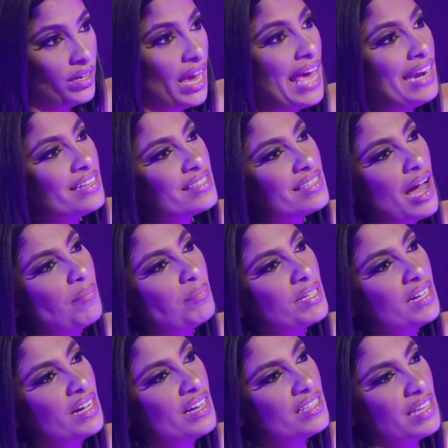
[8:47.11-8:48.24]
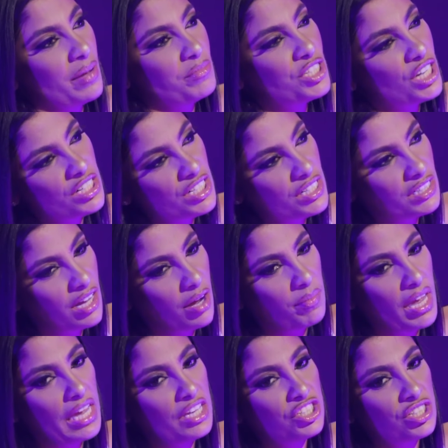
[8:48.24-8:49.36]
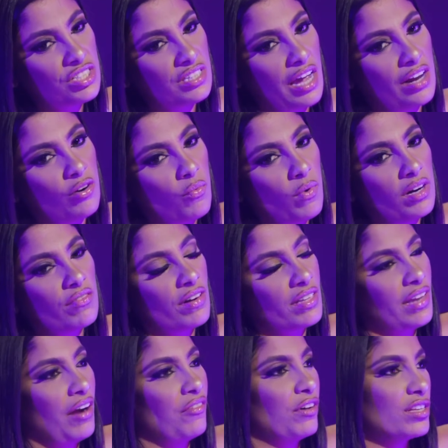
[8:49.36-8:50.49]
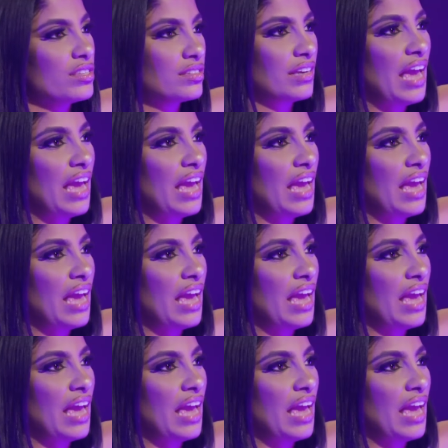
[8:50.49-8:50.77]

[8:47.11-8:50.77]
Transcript: And it's not because I'm judging them. It's just I don't want to run that risk